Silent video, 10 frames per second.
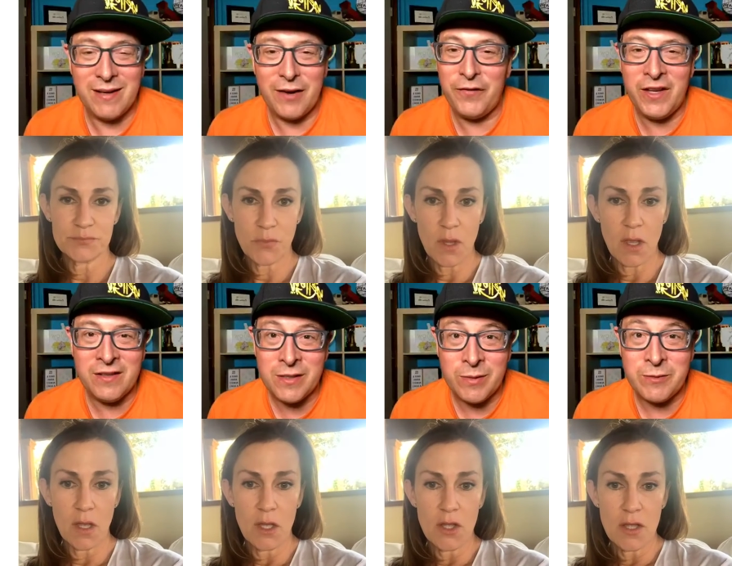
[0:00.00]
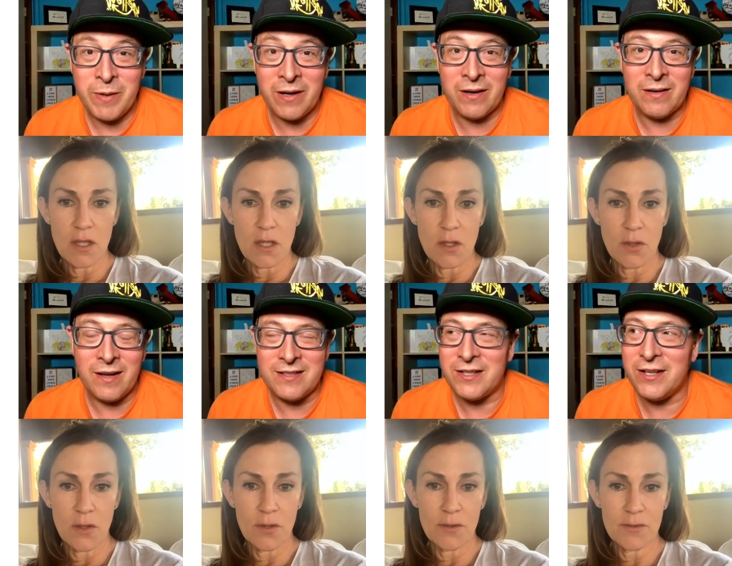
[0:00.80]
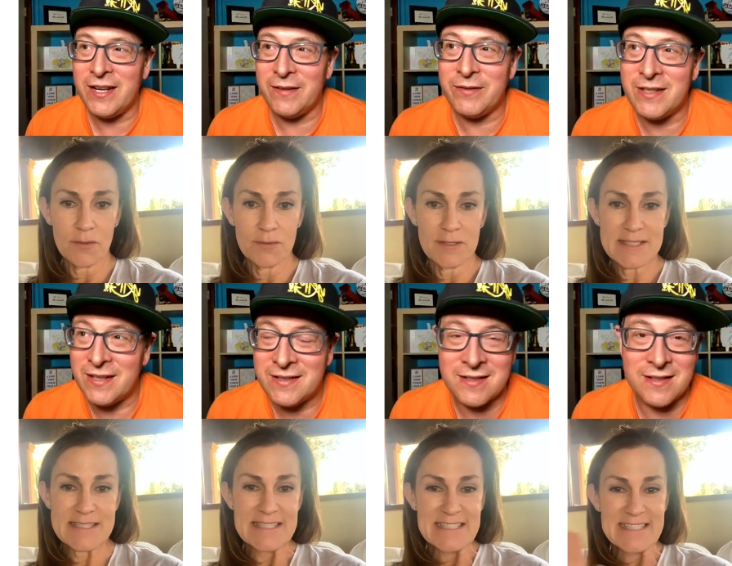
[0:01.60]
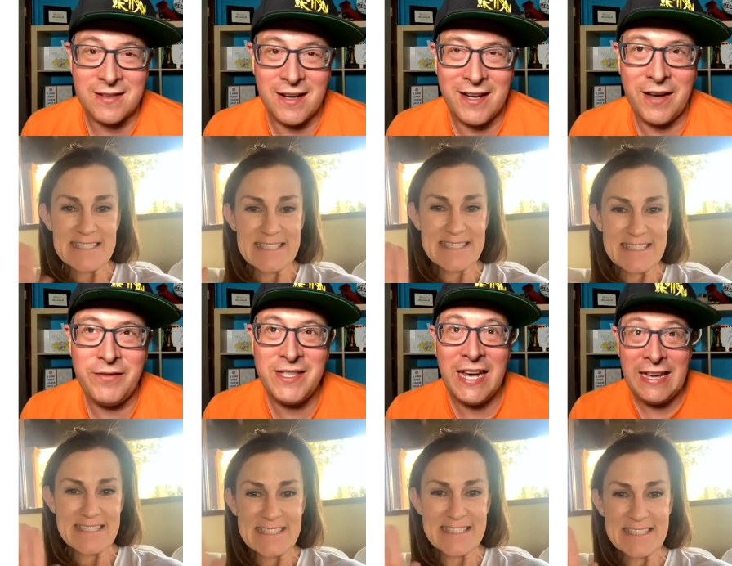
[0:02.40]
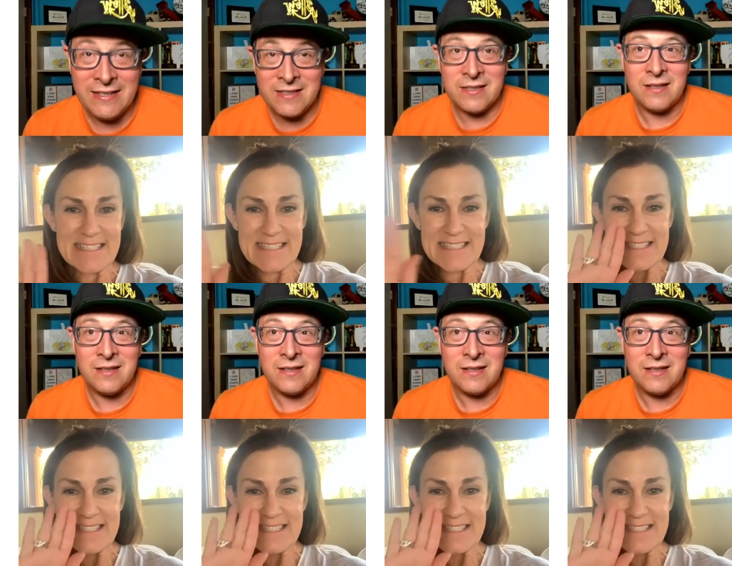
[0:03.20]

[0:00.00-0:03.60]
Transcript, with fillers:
Speaker 1: feel so much better. I still don't have a taste. Of, I have taste,